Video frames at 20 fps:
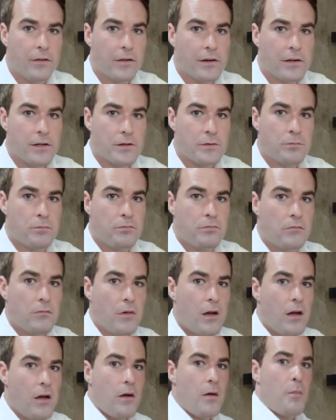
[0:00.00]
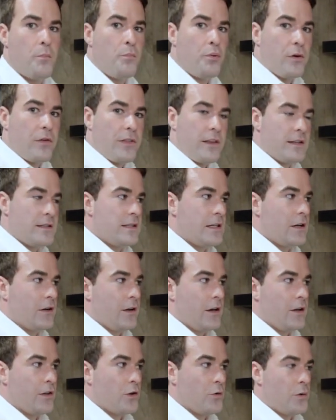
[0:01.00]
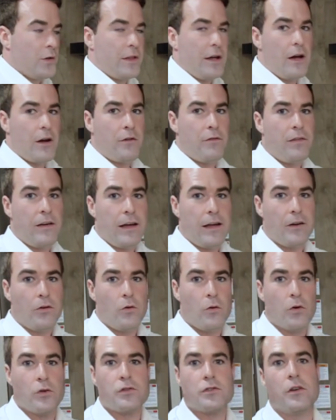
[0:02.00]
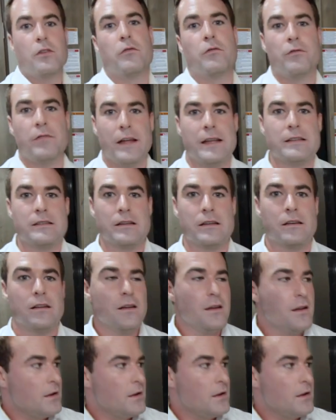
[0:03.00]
They just put this here either without a fan or don't vent it.